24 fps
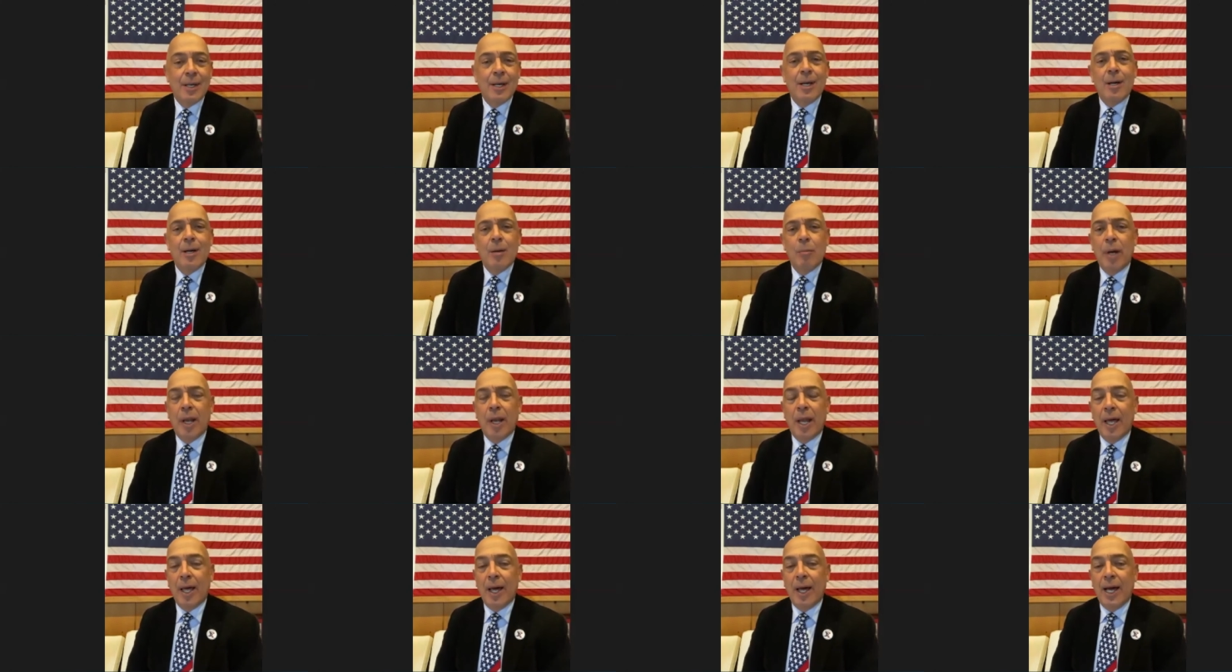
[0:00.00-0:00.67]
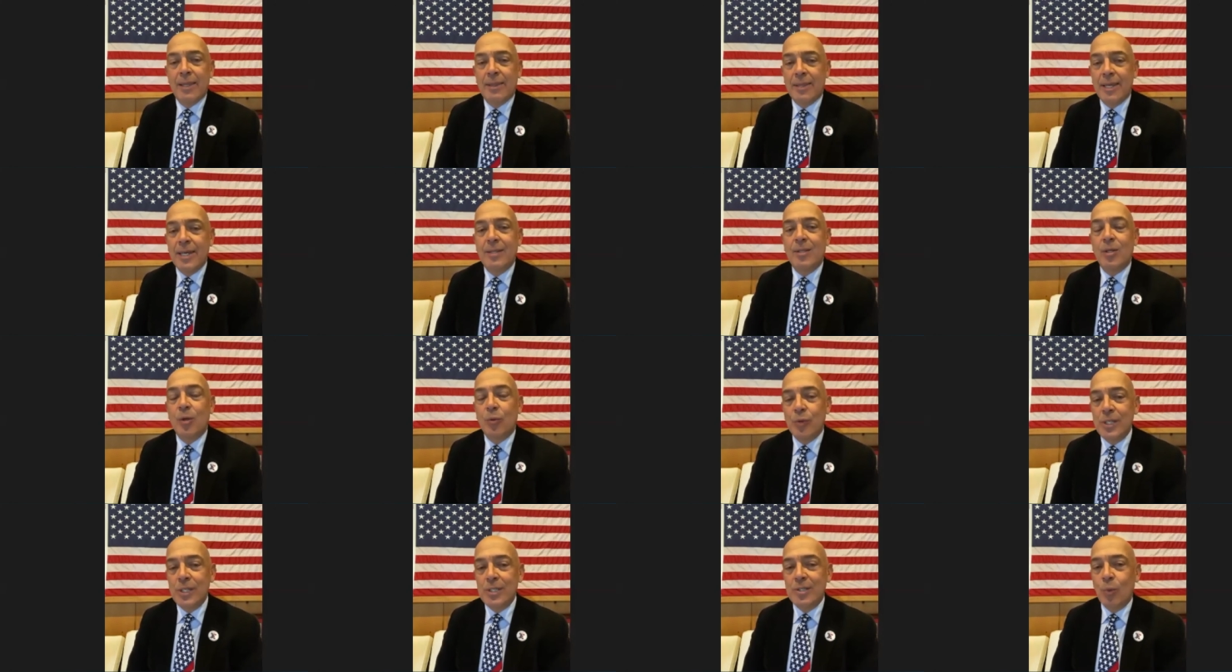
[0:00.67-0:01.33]
but uh, i think the
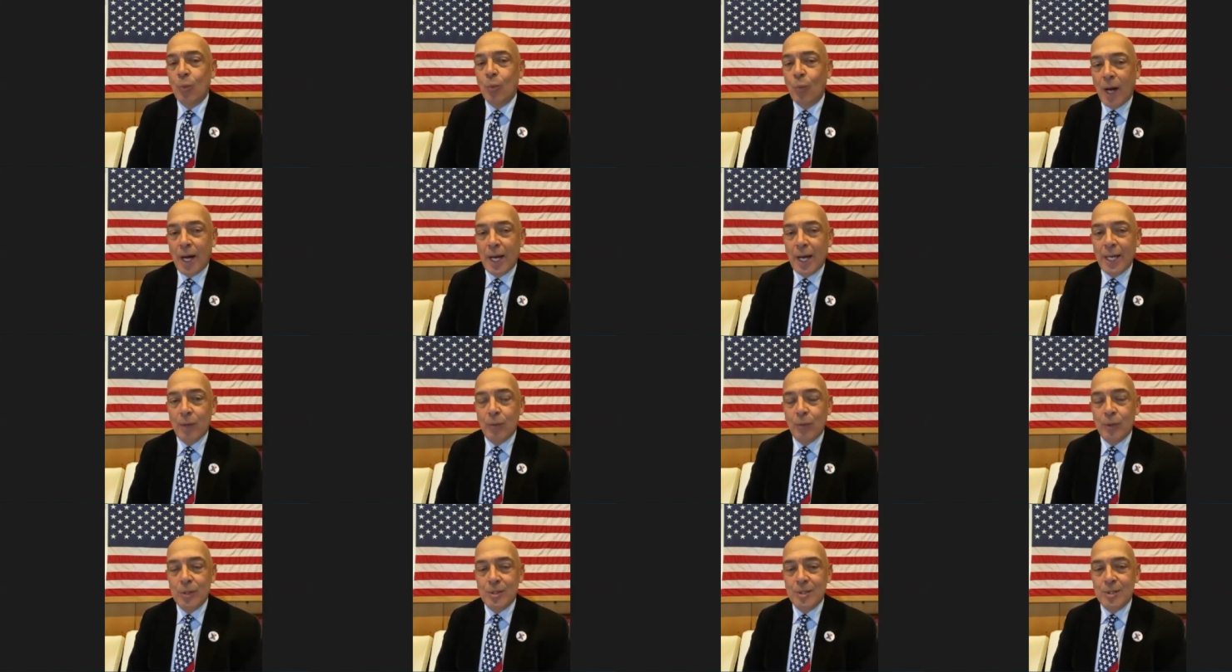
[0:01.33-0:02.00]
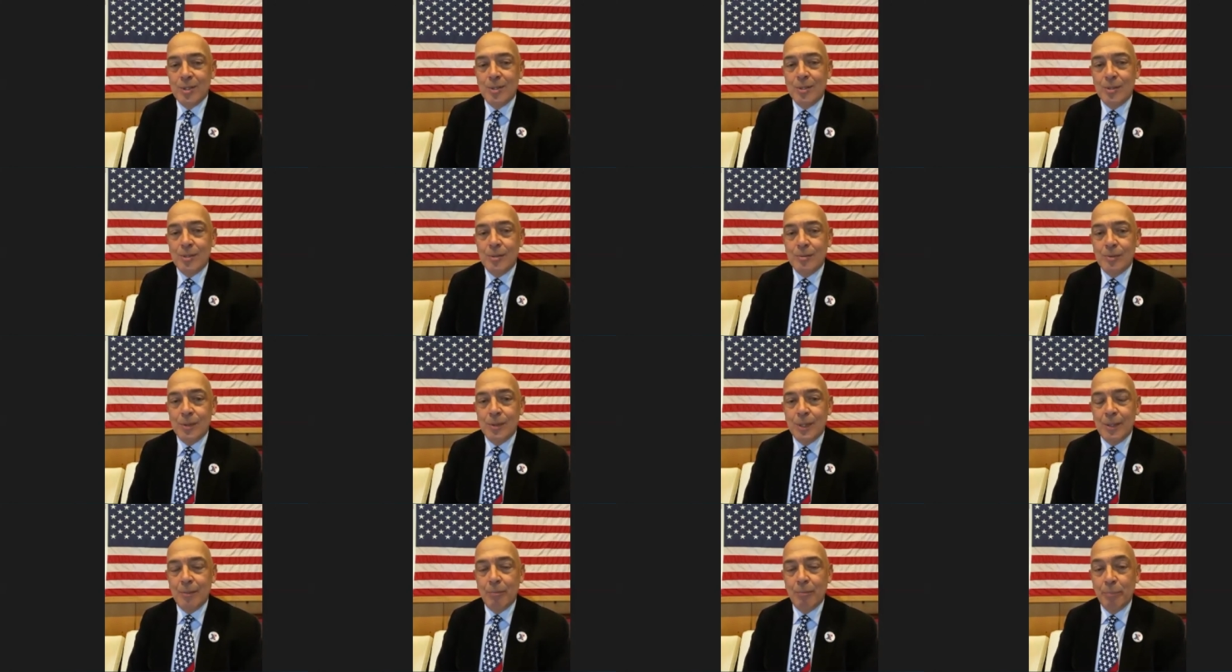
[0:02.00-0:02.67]
reason why it was
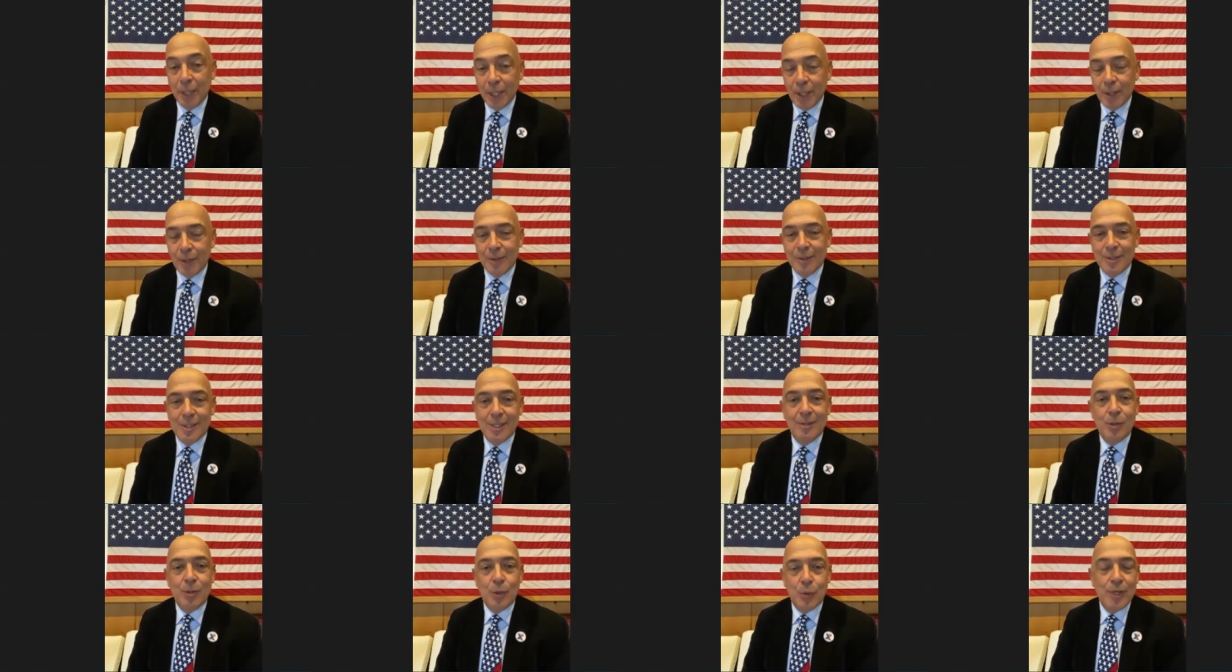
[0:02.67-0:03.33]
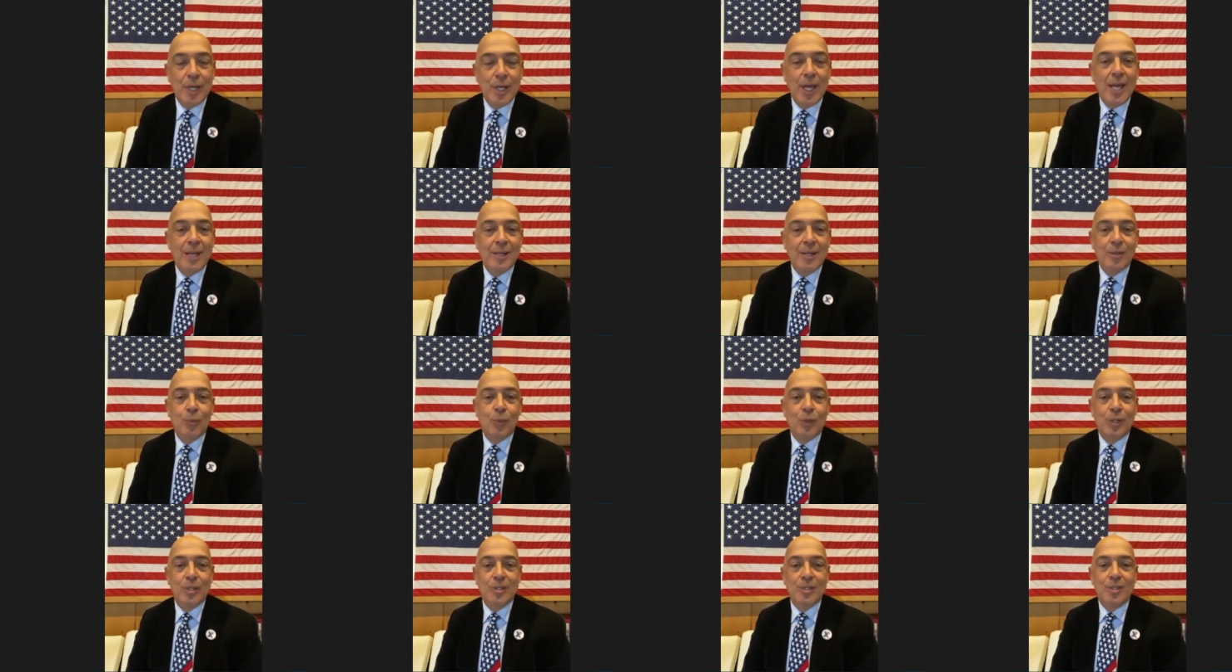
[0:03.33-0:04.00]
uh, built and created
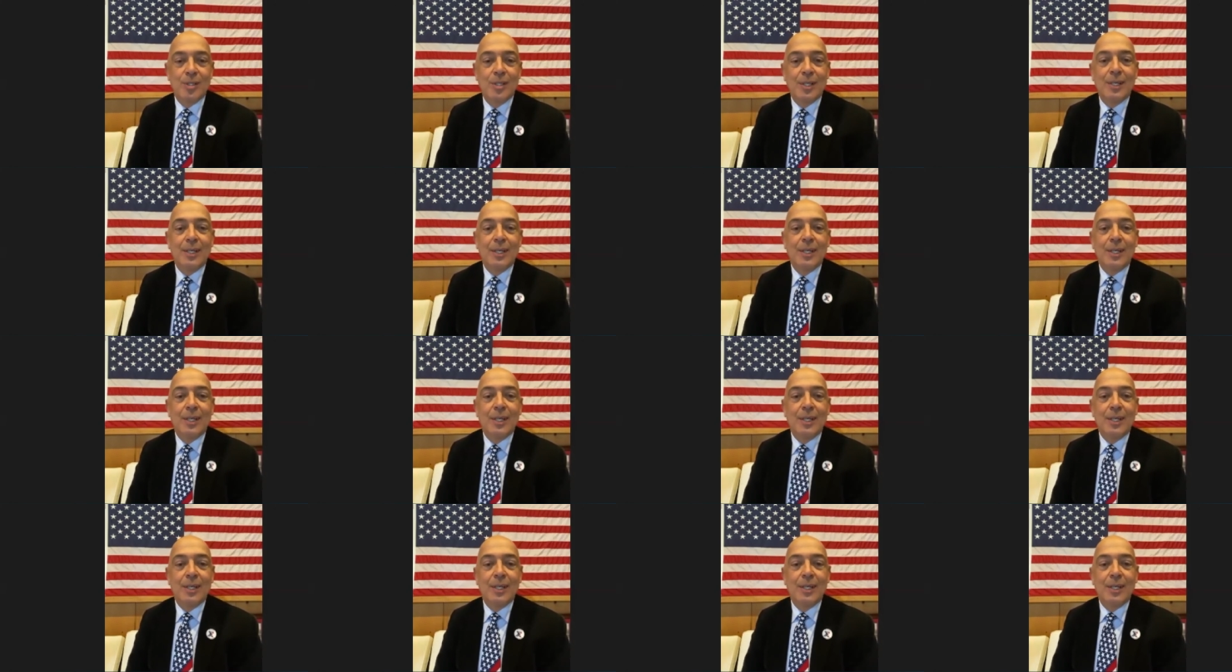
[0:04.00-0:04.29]
was